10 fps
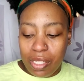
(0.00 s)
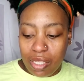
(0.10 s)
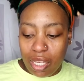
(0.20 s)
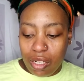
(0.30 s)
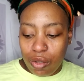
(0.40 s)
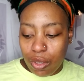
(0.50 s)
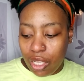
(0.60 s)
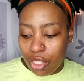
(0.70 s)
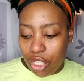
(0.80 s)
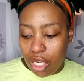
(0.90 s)
skin a little
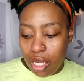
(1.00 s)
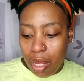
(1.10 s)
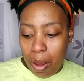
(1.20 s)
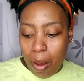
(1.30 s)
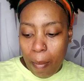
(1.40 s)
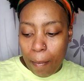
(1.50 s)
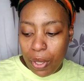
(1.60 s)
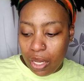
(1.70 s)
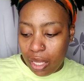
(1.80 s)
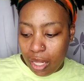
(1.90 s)
itchy,
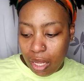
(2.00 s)
but it